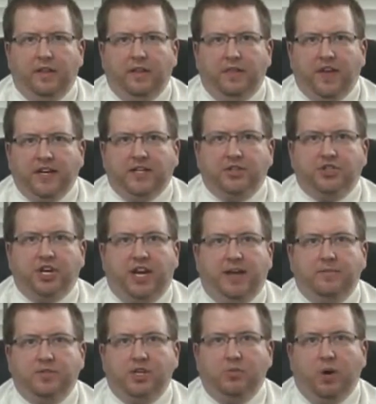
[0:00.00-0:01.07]
Thank you,
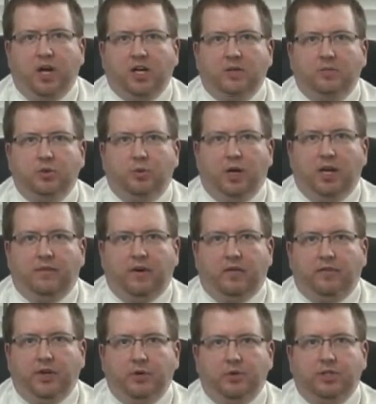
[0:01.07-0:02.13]
James, and welcome to all of our
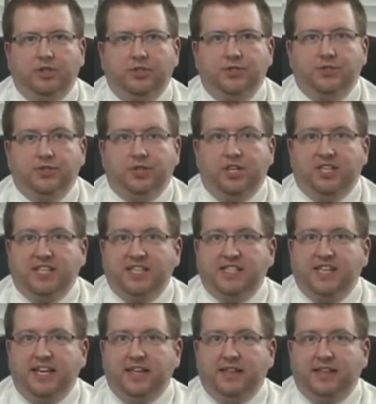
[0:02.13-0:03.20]
viewers. This is
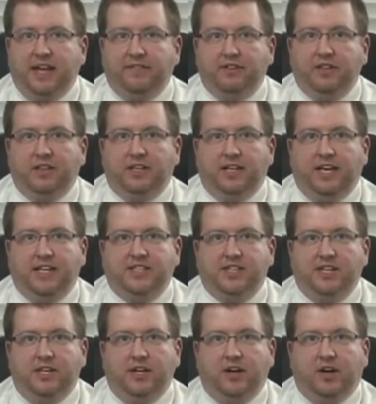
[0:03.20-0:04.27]
the eleventh
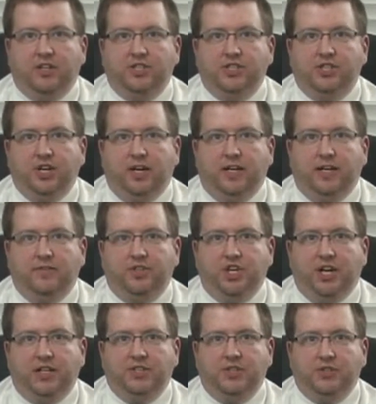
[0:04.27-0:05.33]
lesson in our study of
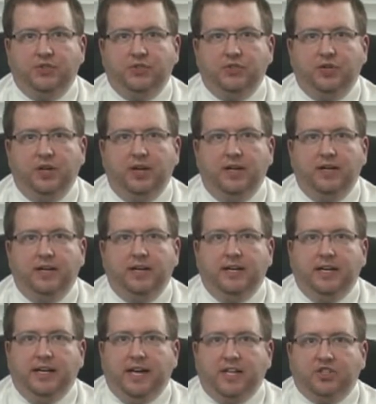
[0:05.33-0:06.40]
Genesis.
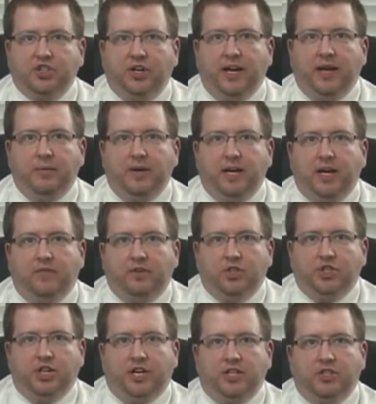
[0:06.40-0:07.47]
Yesterday we
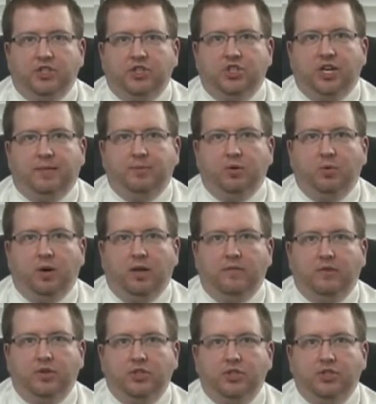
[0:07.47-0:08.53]
covered Genesis chapter one,
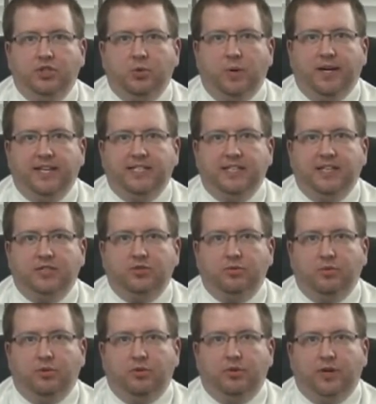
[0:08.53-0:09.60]
verses twenty-six
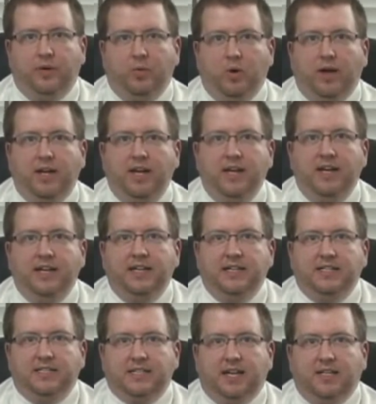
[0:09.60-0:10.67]
through thirty-one,
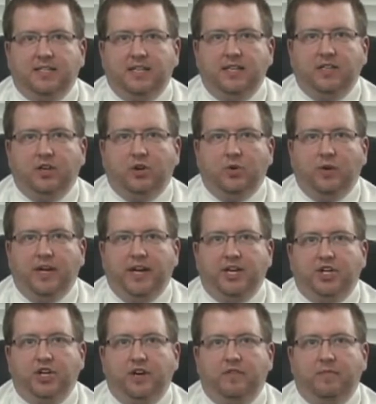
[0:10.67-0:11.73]
discussing the
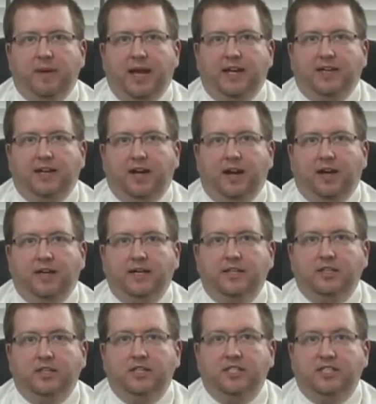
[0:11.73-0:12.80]
creation of mankind
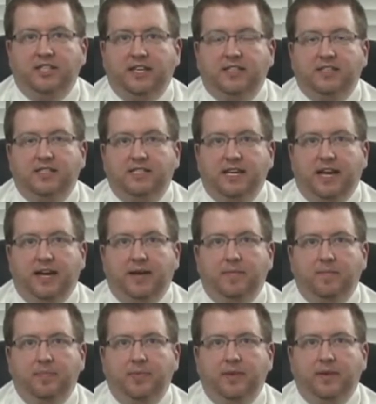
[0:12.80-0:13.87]
on the sixth day.
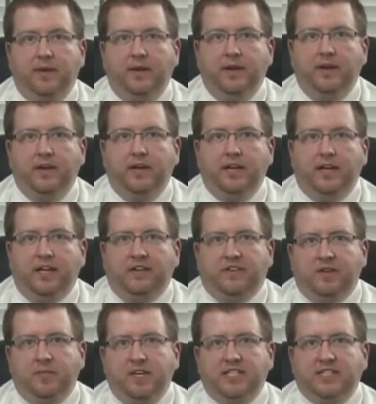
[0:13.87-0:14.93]
If
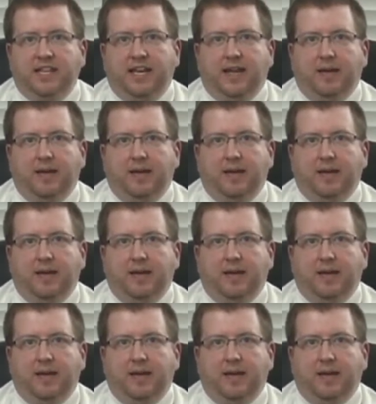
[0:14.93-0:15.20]
you missed that